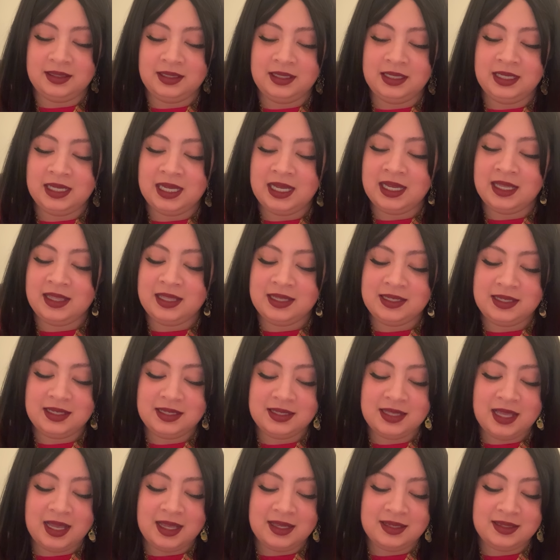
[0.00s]
Yeah, this has
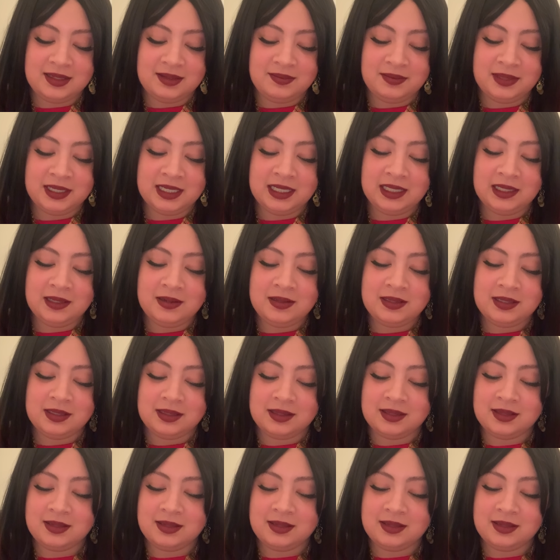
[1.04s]
got somebody losing